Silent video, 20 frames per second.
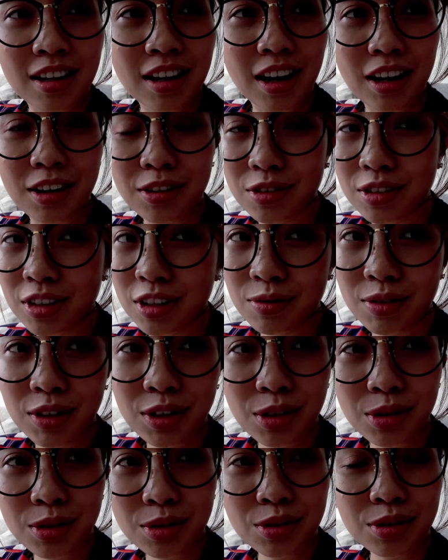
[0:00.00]
I don't even
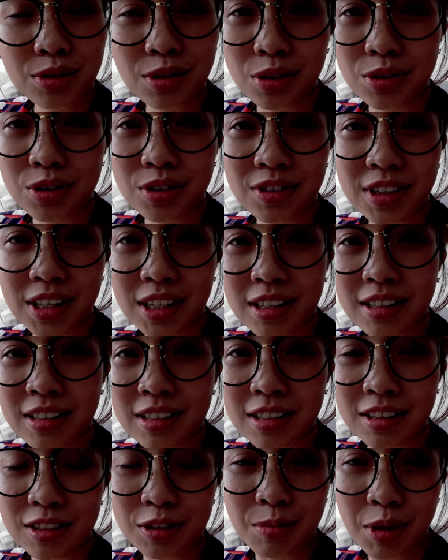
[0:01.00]
go to grocery
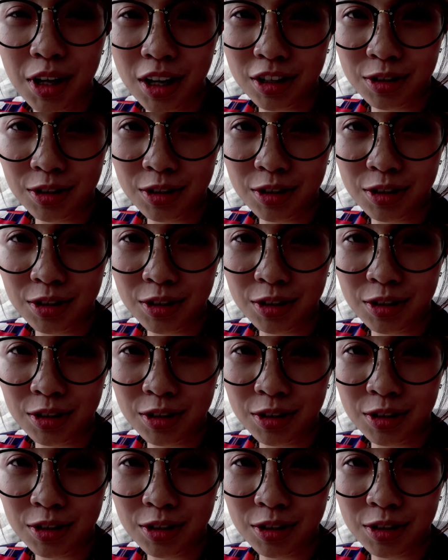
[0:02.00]
because my